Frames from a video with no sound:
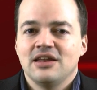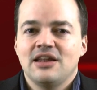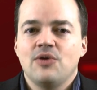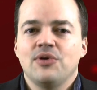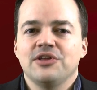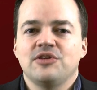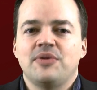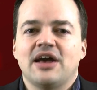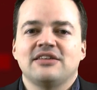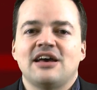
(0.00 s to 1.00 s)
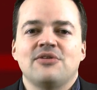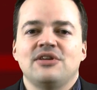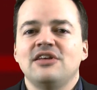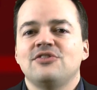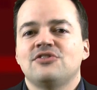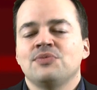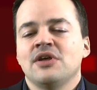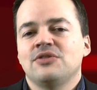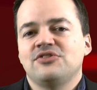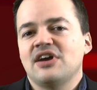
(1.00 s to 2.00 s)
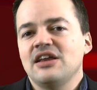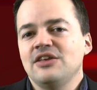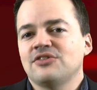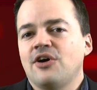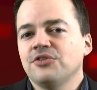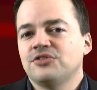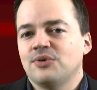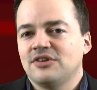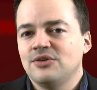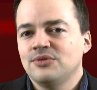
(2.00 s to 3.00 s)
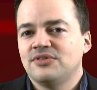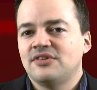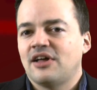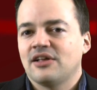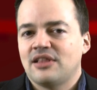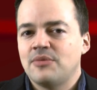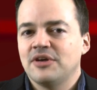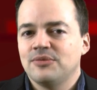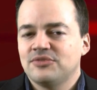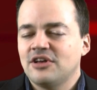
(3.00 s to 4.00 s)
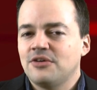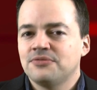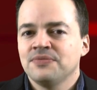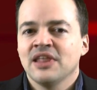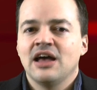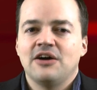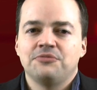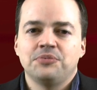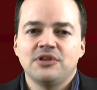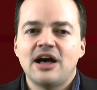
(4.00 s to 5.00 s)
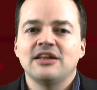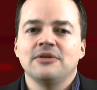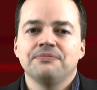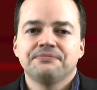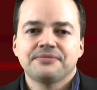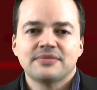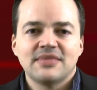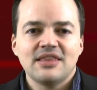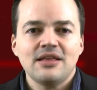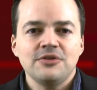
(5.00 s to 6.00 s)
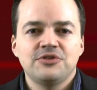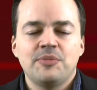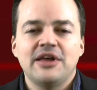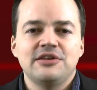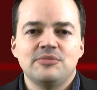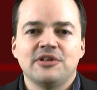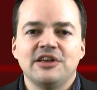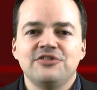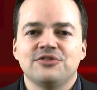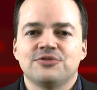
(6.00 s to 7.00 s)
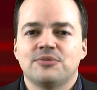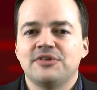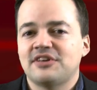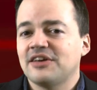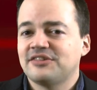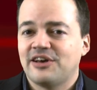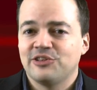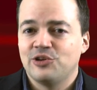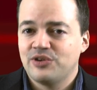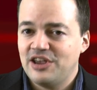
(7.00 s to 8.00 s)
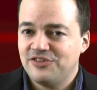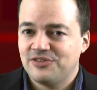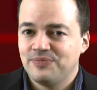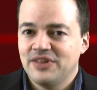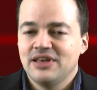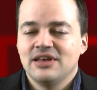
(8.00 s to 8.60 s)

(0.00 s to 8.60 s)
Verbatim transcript: Not willing to back down an inch, the Chinese also accuse the Dalai Lama himself of plotting Tibetan immolations from his exiled location.